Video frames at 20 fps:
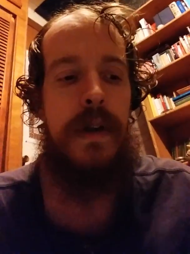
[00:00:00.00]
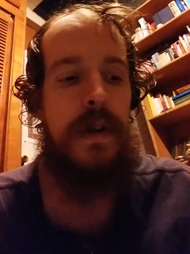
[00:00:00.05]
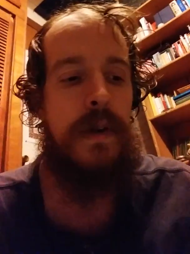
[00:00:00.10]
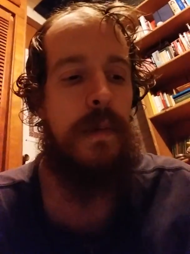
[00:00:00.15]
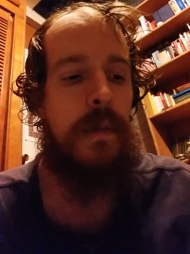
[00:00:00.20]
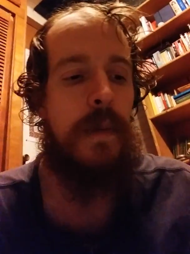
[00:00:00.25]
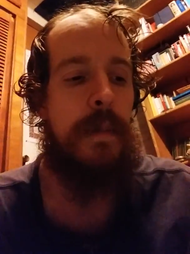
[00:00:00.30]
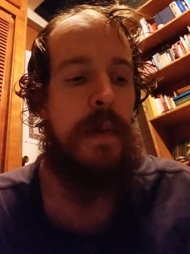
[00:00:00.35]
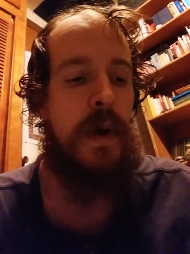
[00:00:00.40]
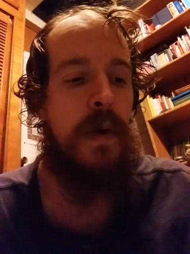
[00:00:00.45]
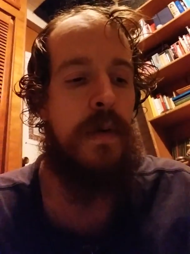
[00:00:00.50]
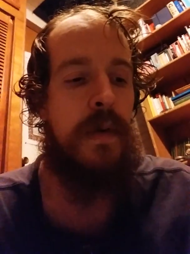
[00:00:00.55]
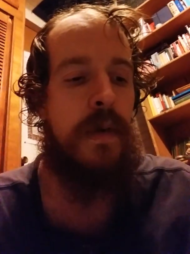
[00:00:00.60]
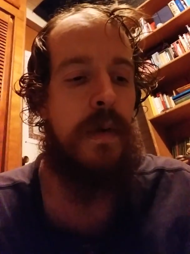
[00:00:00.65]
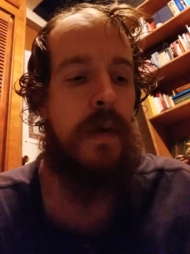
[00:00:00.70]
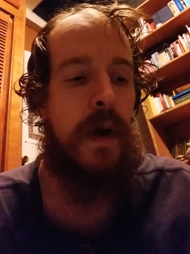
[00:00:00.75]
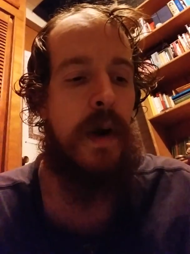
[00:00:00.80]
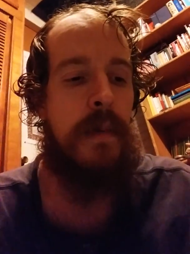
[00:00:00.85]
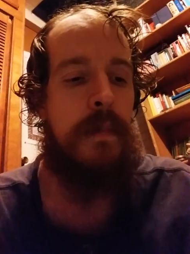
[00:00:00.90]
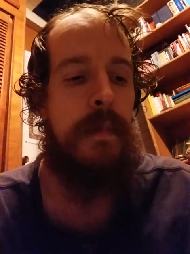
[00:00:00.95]
removed
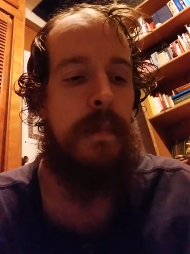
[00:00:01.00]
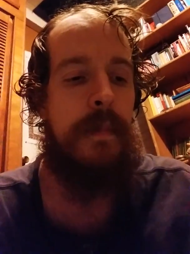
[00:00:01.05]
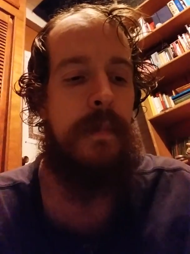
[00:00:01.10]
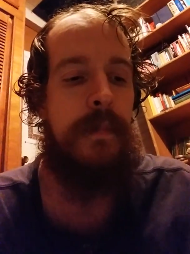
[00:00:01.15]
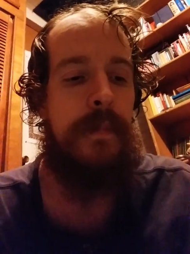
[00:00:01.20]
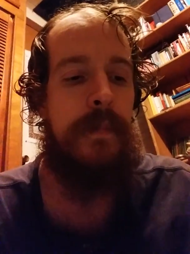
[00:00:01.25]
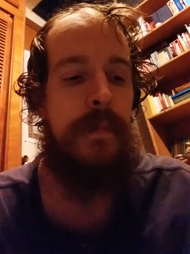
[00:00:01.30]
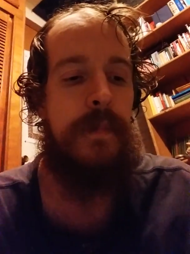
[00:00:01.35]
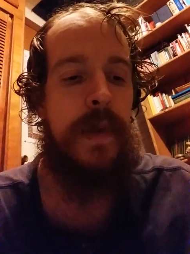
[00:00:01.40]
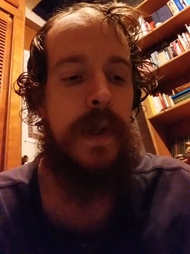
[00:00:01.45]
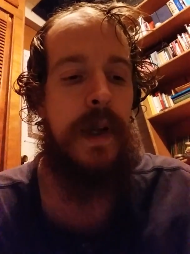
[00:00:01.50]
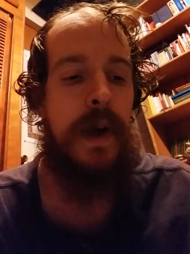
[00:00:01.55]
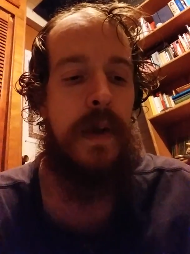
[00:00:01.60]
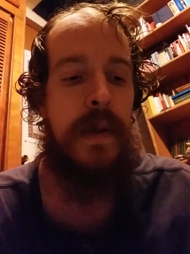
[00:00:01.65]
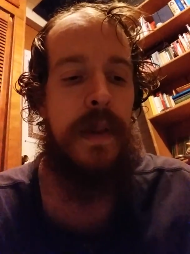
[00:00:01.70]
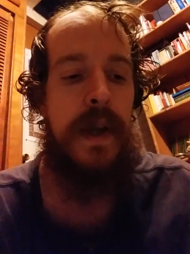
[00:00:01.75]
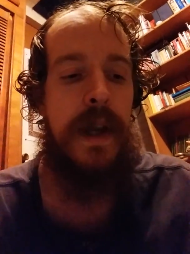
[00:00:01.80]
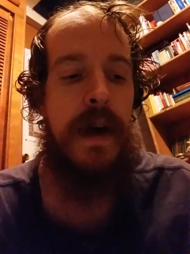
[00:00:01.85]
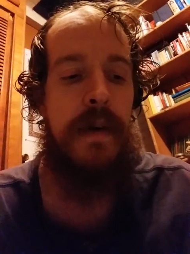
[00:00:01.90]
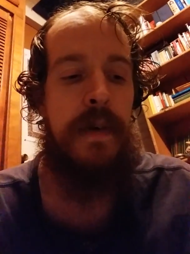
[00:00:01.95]
from,
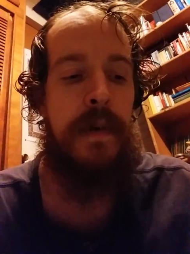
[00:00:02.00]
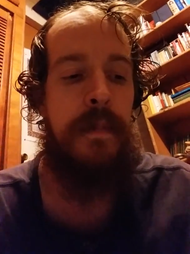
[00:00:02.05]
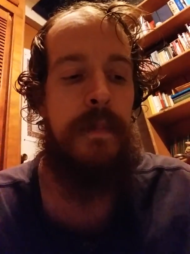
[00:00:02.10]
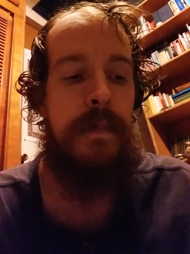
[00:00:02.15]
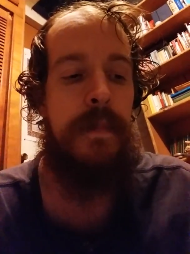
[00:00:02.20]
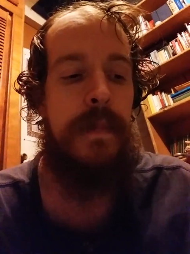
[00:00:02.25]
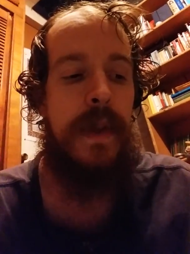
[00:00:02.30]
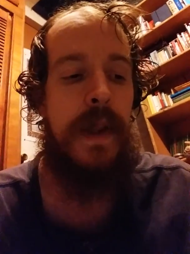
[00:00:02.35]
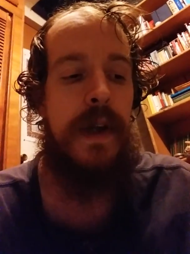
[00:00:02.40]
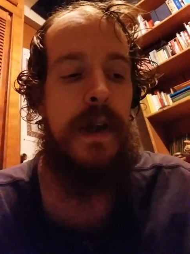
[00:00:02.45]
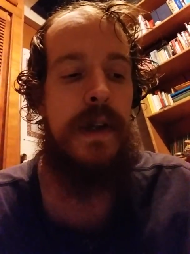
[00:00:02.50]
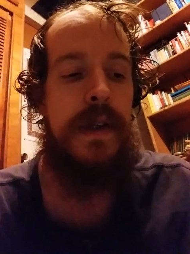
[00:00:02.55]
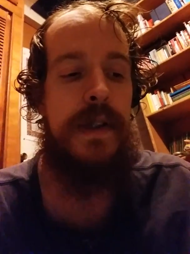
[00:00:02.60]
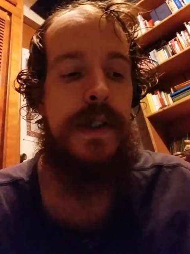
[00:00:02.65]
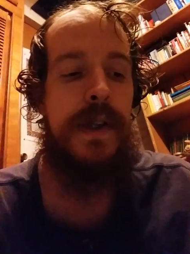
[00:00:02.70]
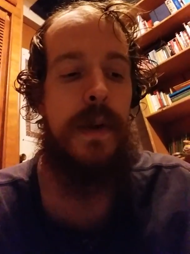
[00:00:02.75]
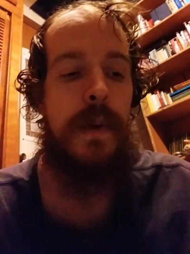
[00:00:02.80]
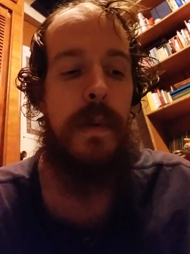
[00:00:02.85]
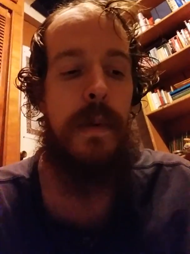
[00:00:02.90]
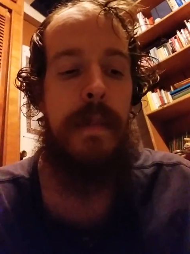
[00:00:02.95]
the devil,
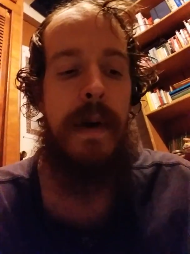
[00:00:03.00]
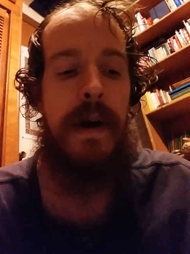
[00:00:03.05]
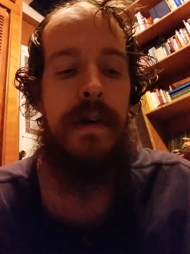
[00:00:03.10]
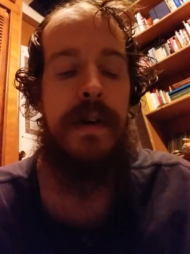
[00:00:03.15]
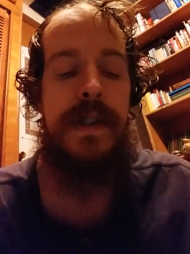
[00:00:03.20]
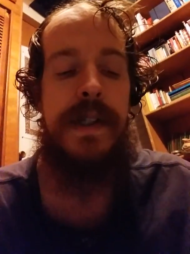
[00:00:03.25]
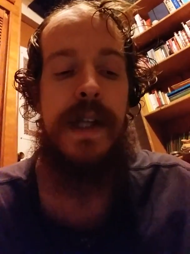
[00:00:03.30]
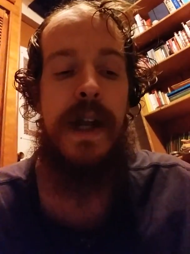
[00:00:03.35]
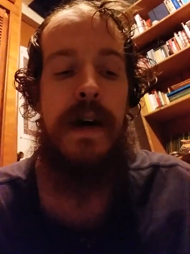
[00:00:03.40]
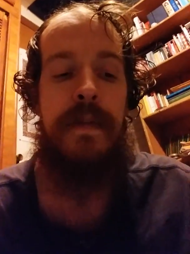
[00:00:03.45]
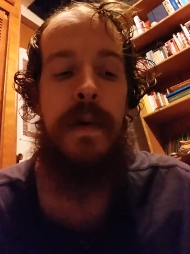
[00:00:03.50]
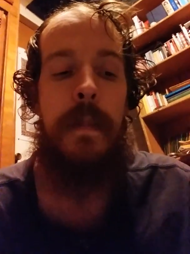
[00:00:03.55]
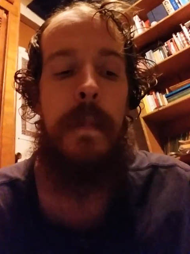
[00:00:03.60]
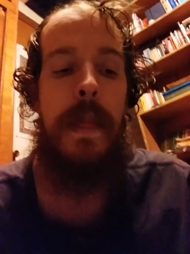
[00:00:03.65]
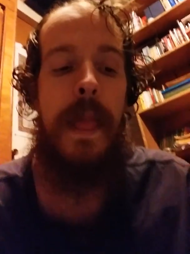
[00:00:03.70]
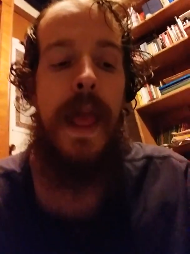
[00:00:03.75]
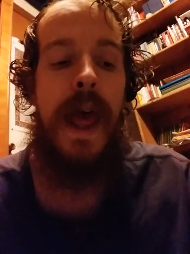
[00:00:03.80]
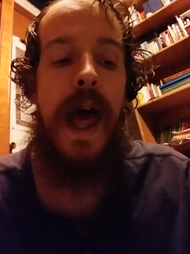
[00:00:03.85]
so the rebellious devil.